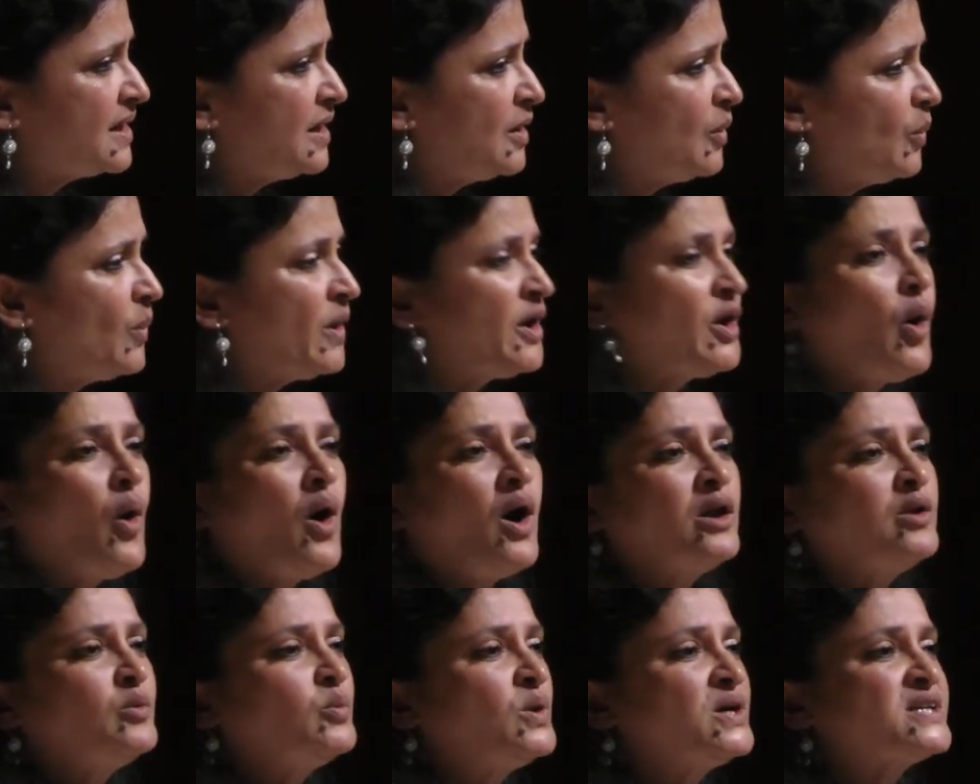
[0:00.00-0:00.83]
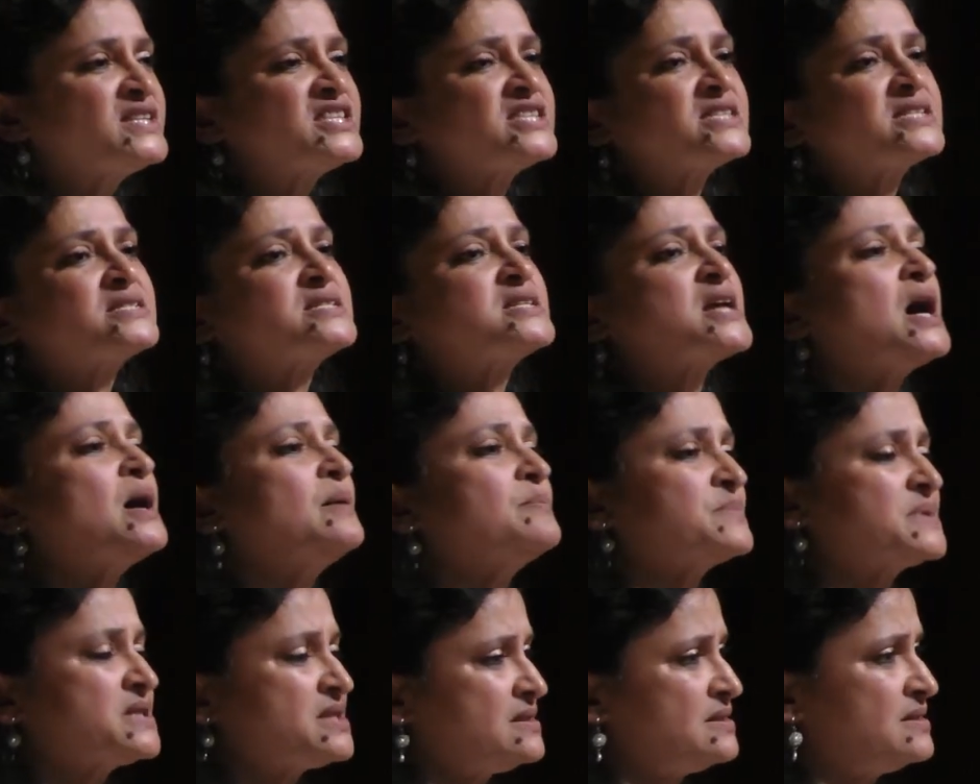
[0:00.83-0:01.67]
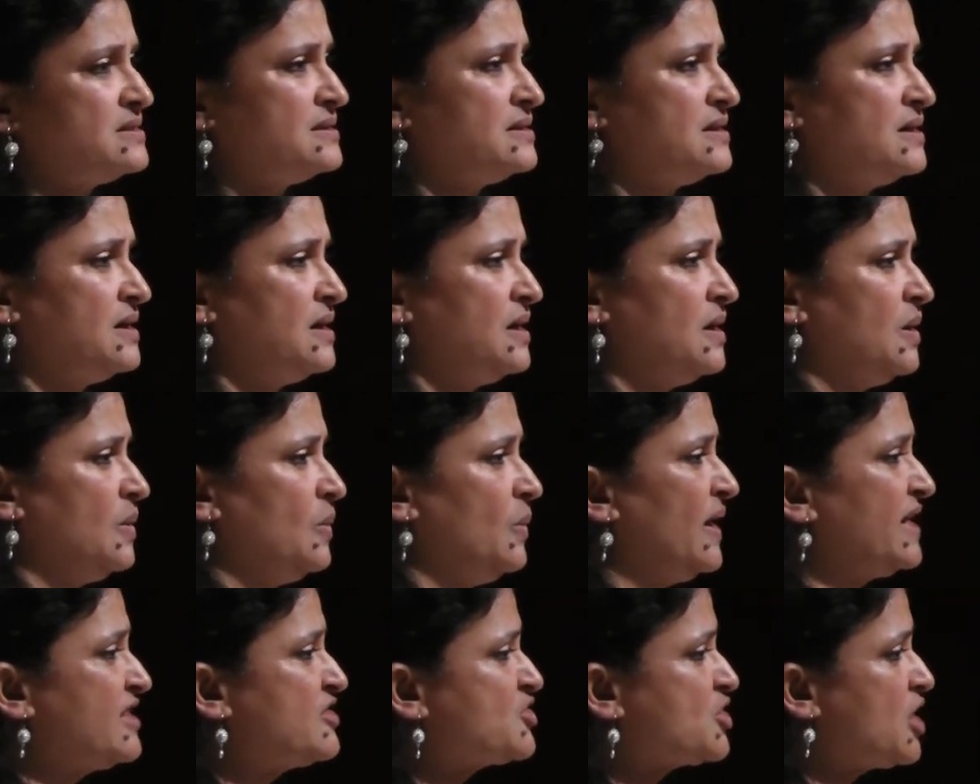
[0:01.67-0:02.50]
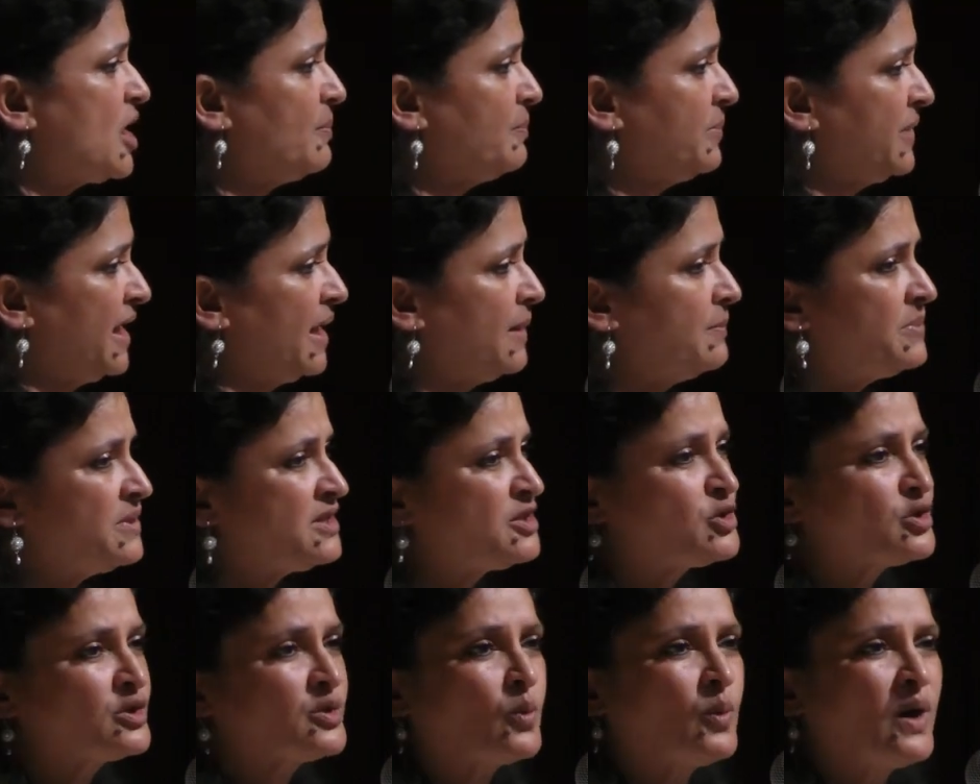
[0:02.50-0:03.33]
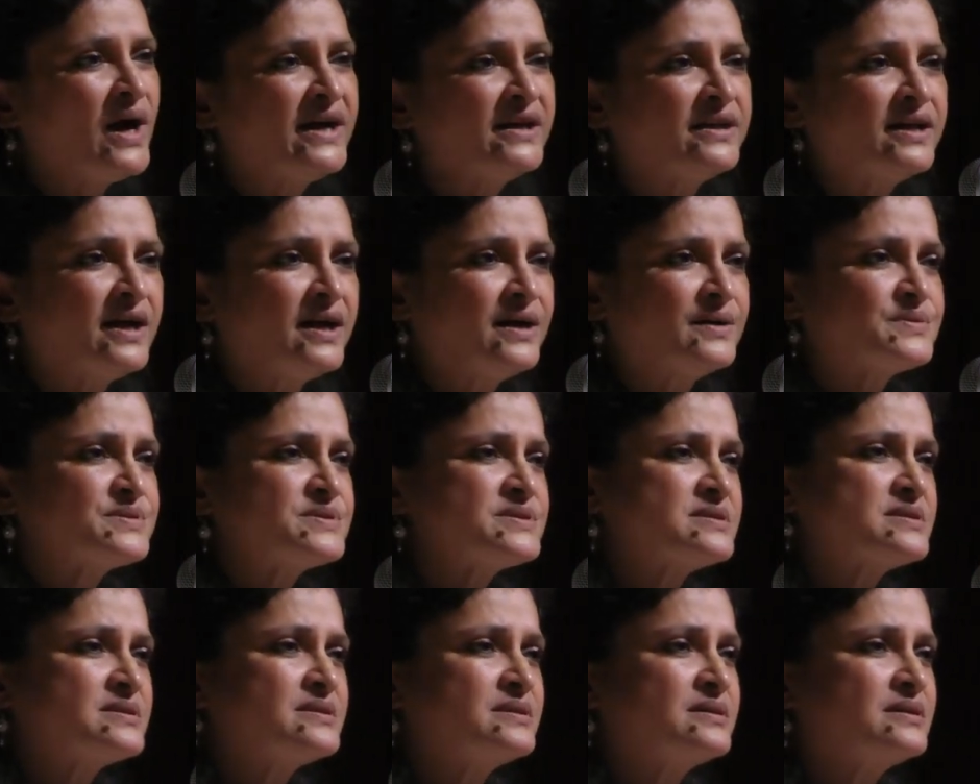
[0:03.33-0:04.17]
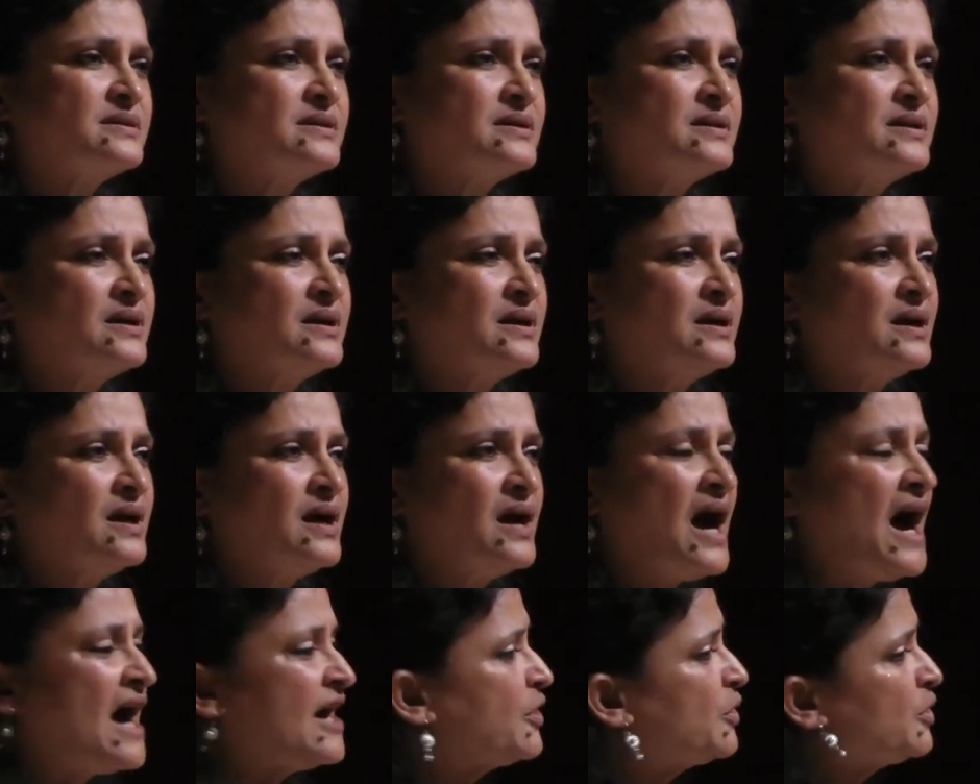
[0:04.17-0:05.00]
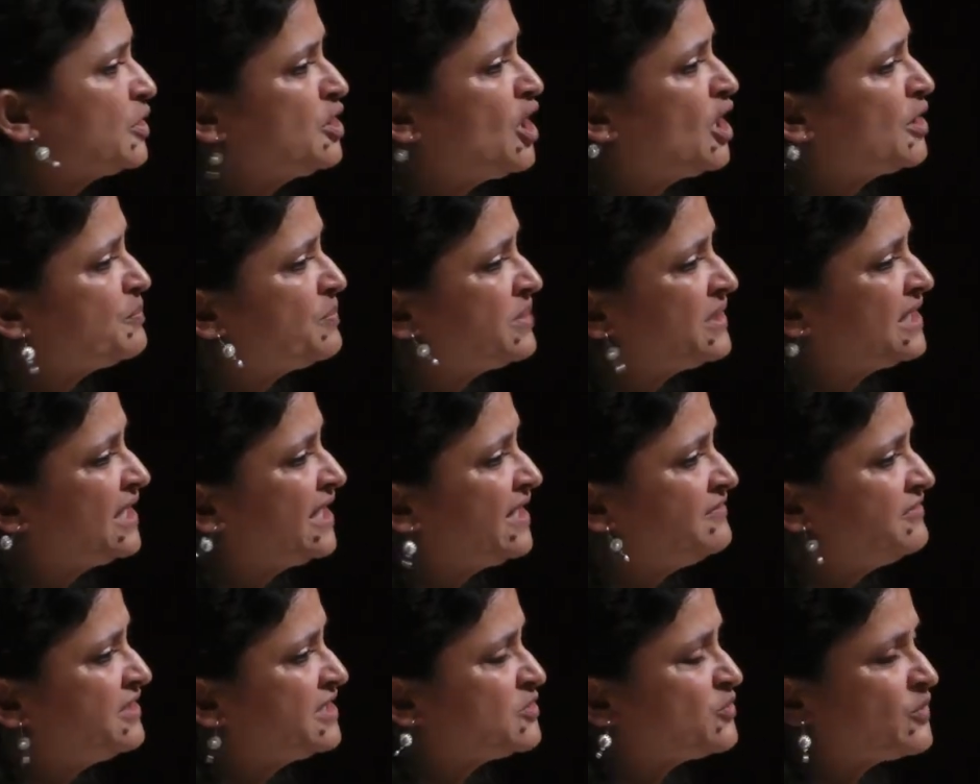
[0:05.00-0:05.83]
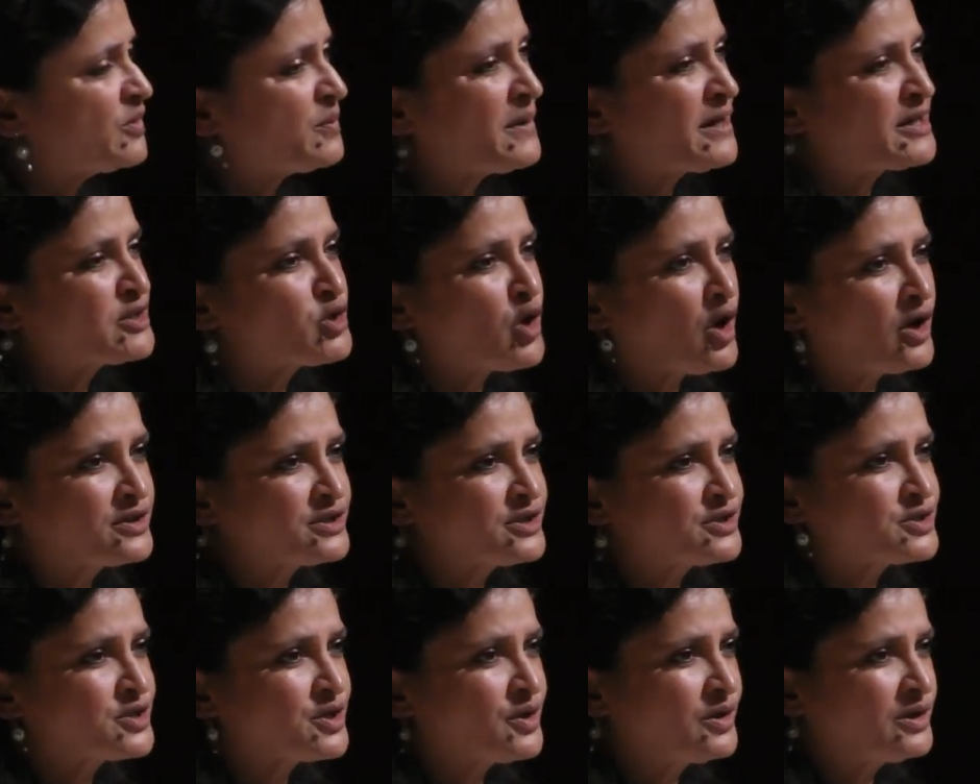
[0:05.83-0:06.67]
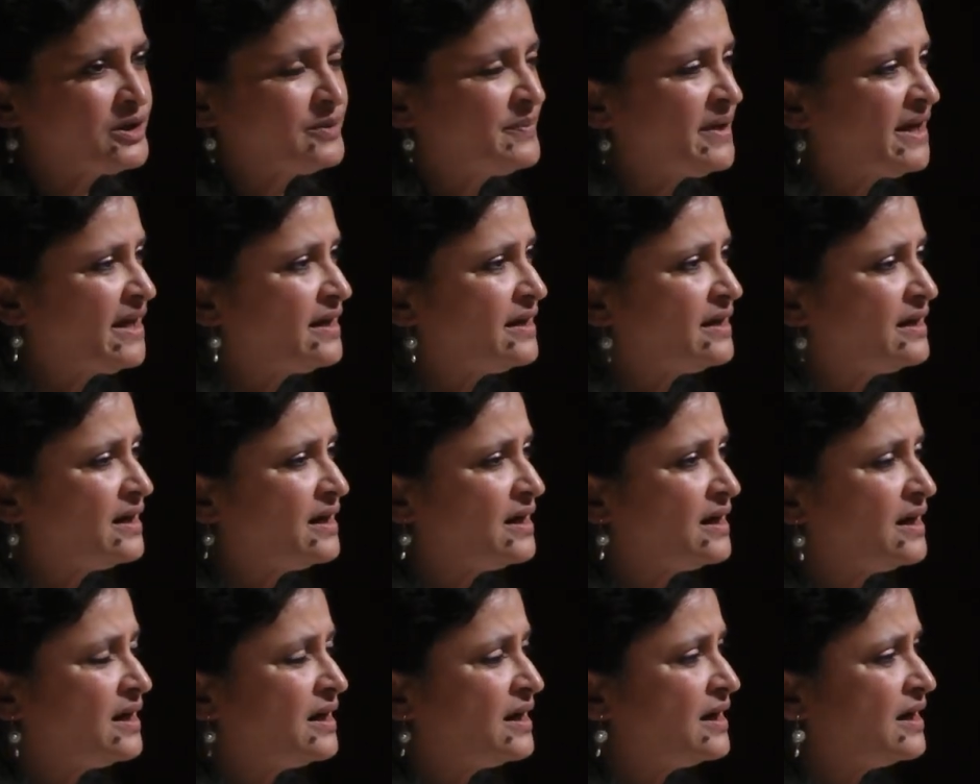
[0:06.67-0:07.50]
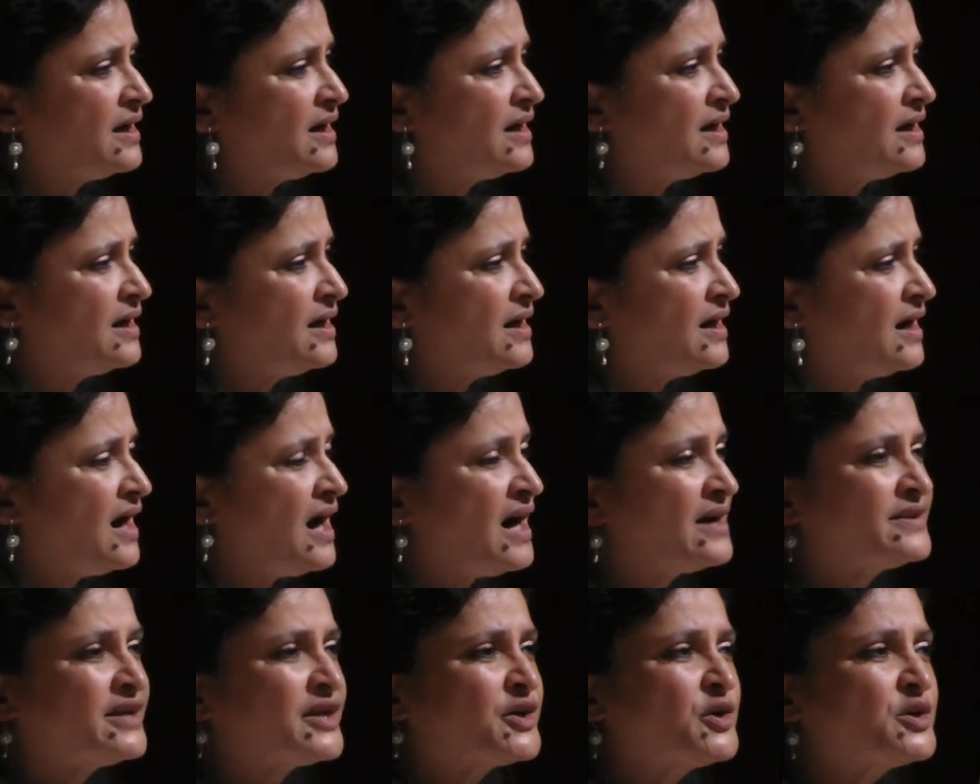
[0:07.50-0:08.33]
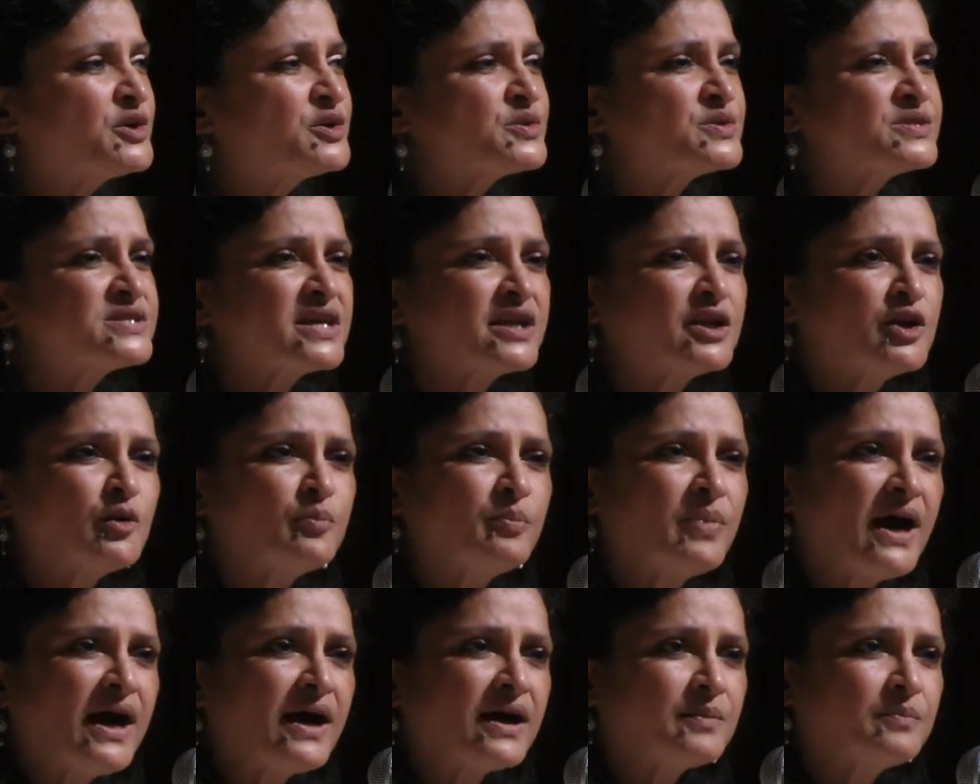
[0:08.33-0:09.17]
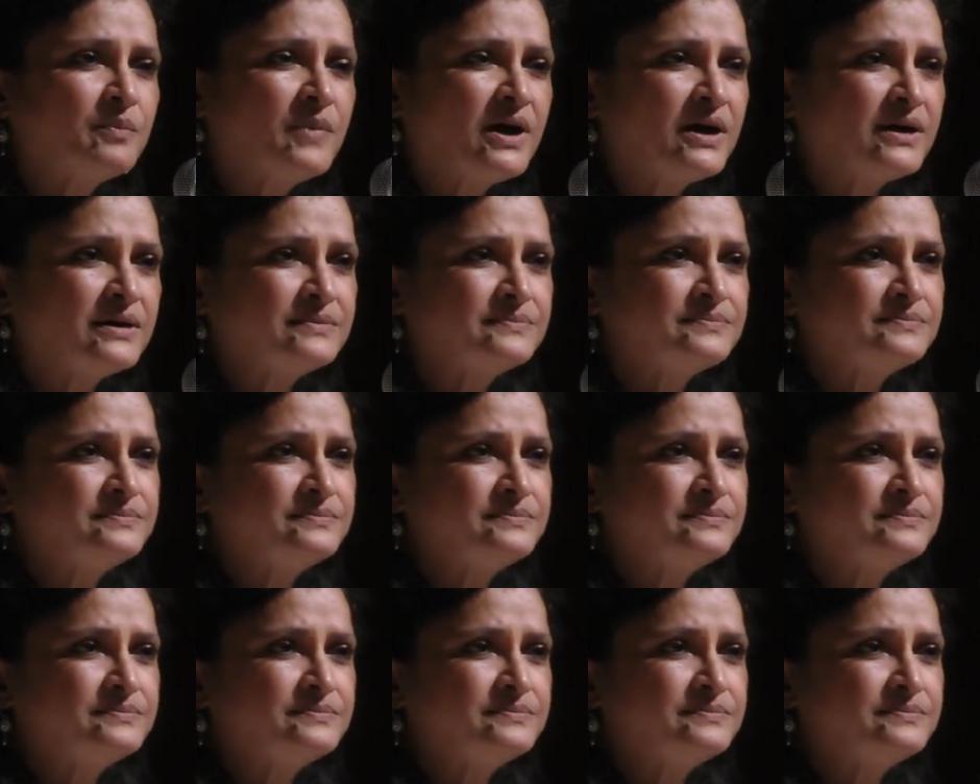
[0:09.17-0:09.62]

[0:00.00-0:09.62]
We all were stumped when Trump came into the White House. I could not believe it when my daughter told me, "Are they going to send you back, Ma?"